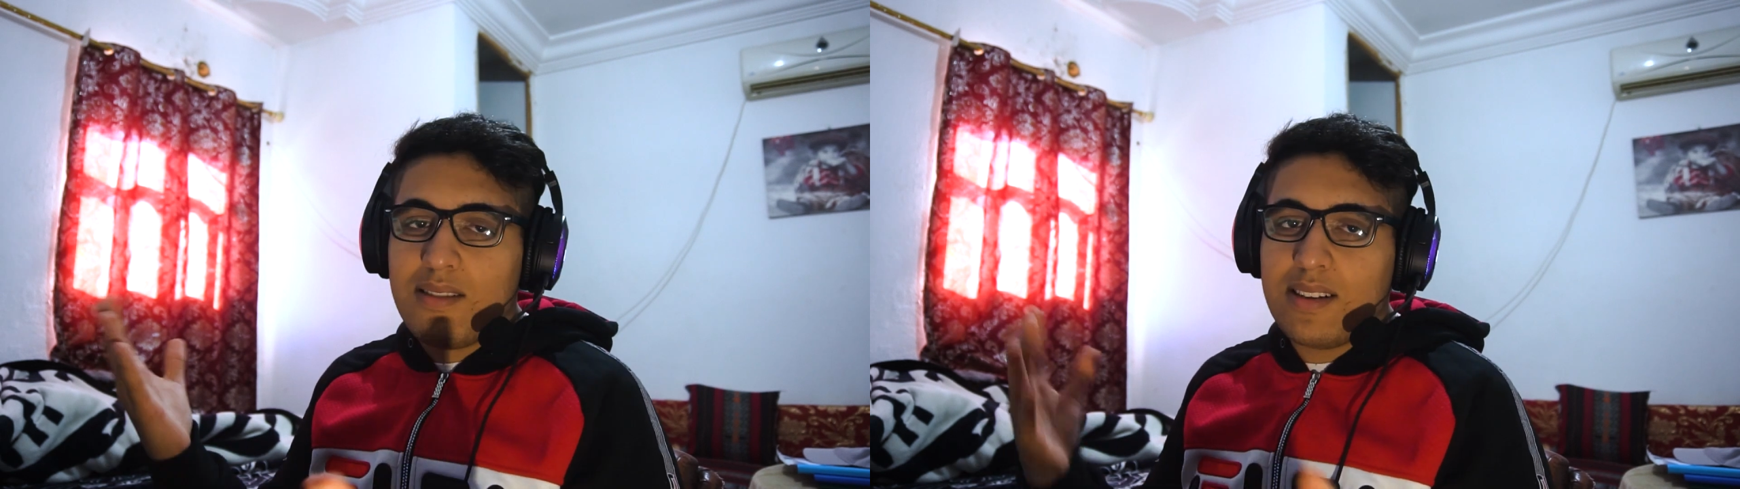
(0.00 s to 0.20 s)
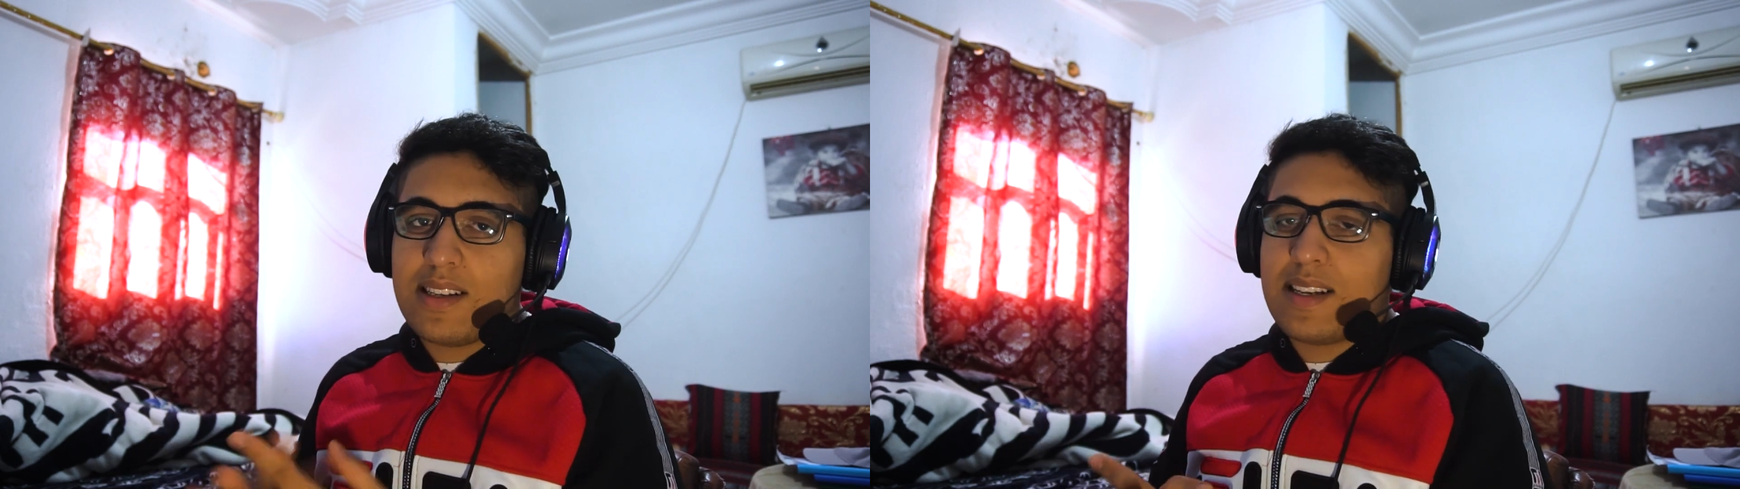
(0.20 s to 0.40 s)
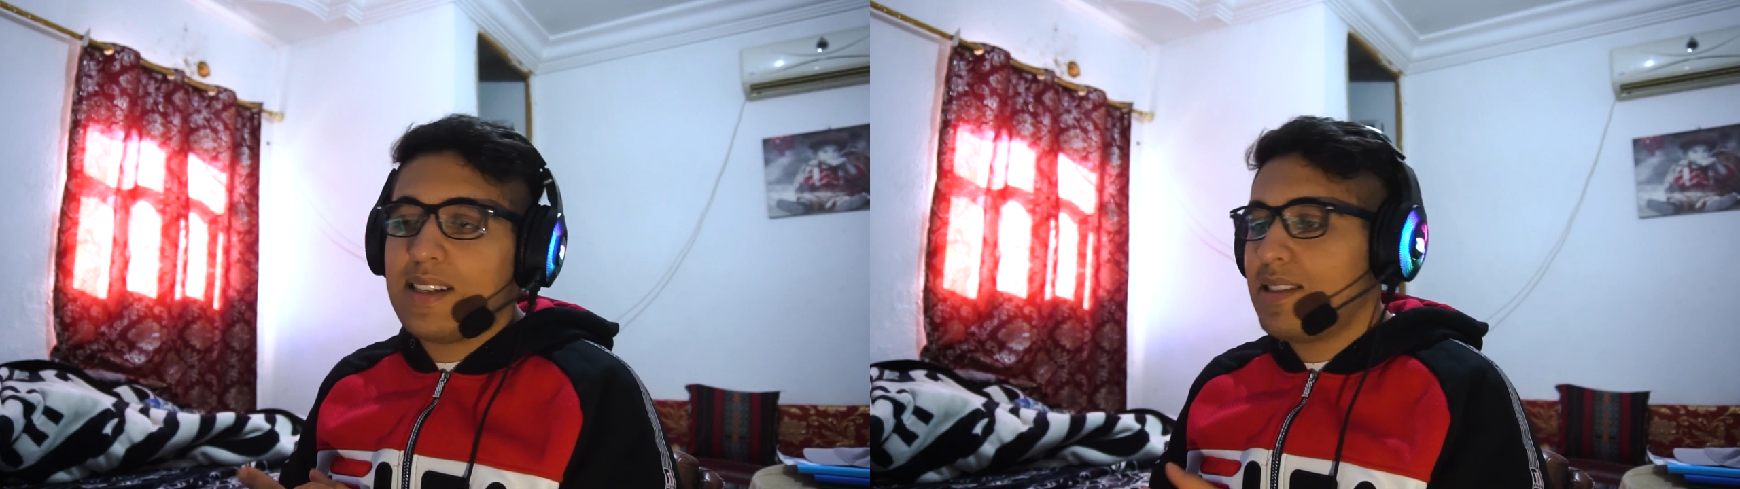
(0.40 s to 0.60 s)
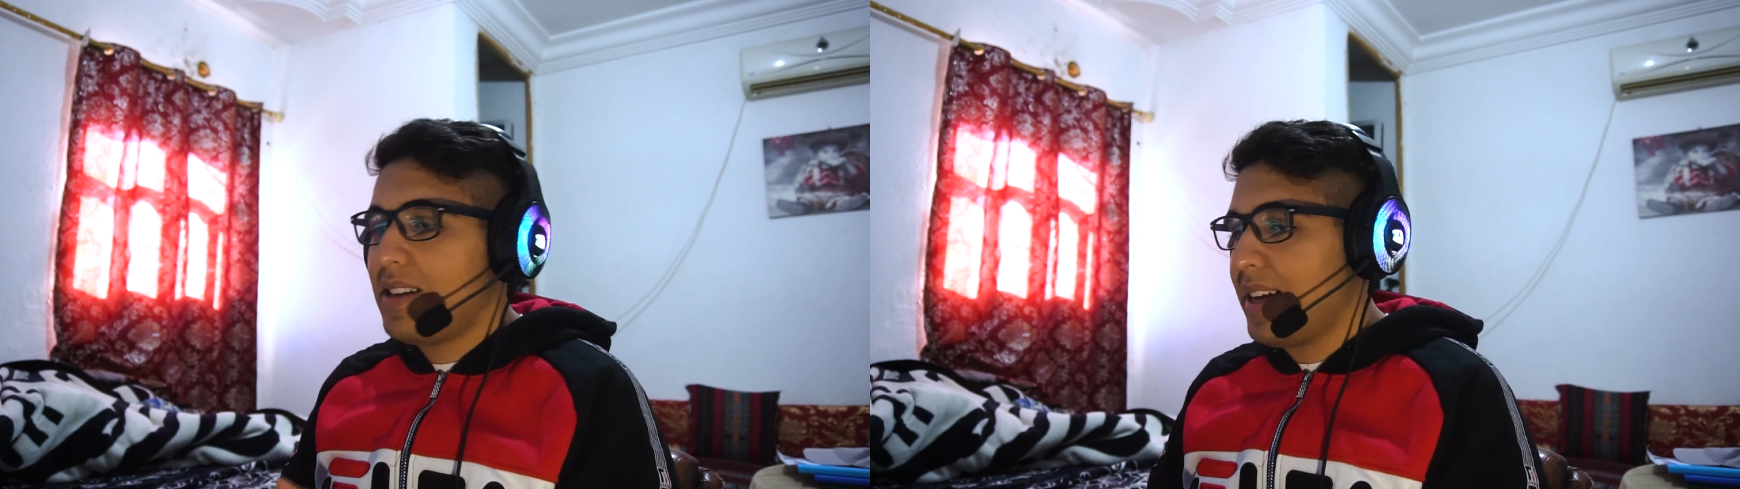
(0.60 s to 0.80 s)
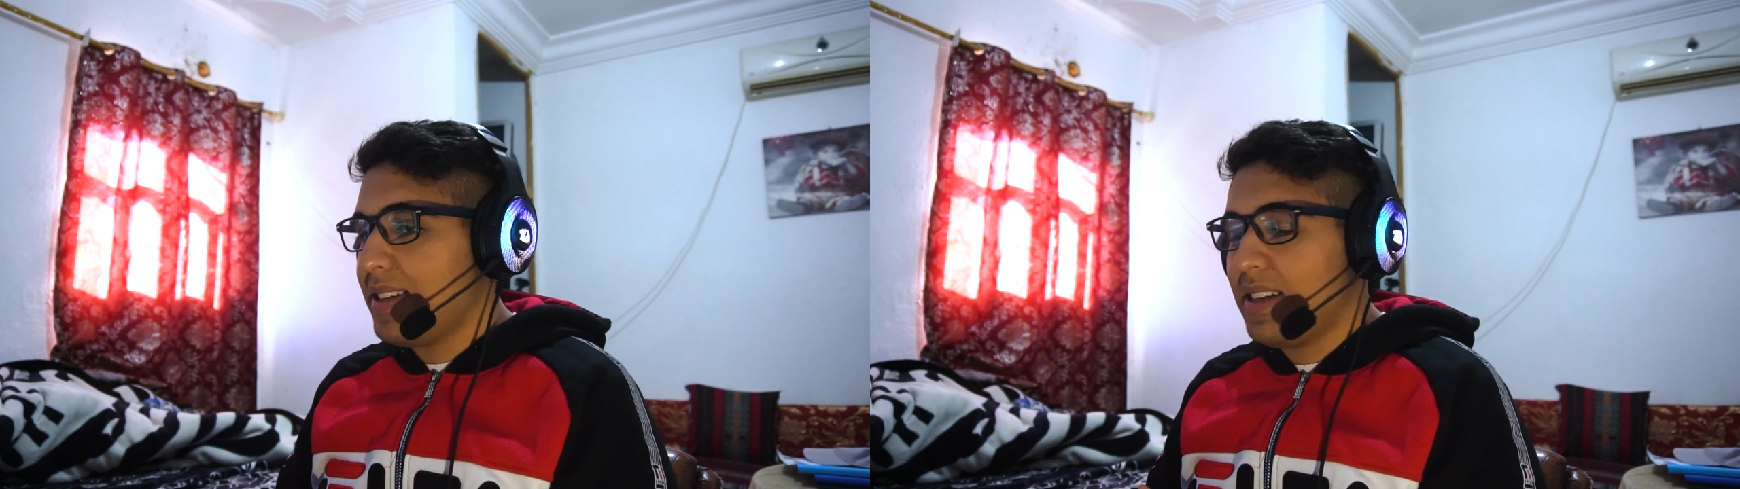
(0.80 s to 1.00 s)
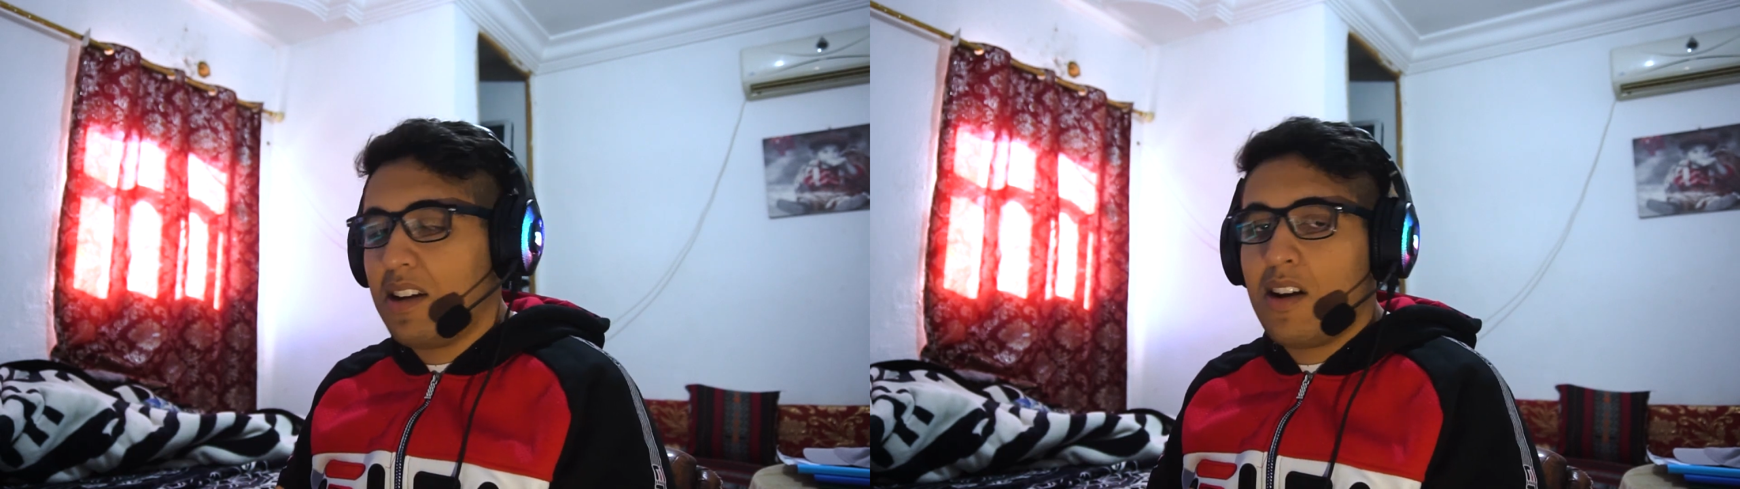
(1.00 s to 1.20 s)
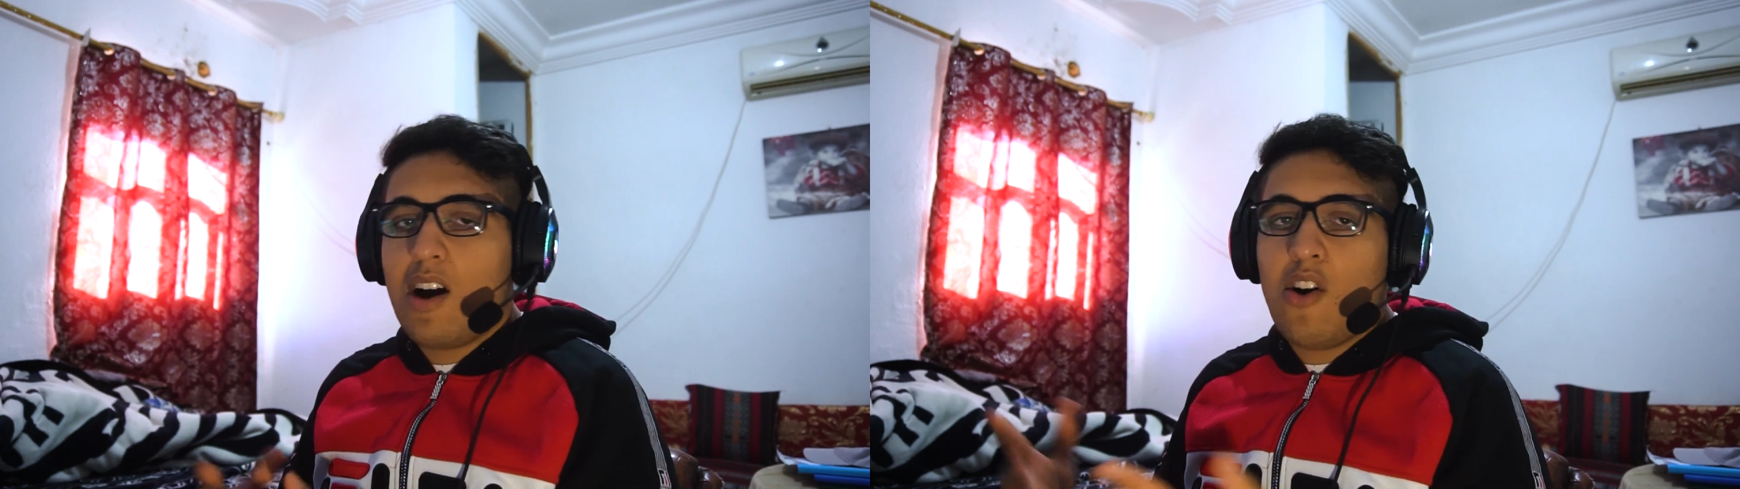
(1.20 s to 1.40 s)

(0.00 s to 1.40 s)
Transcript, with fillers: just like I said, got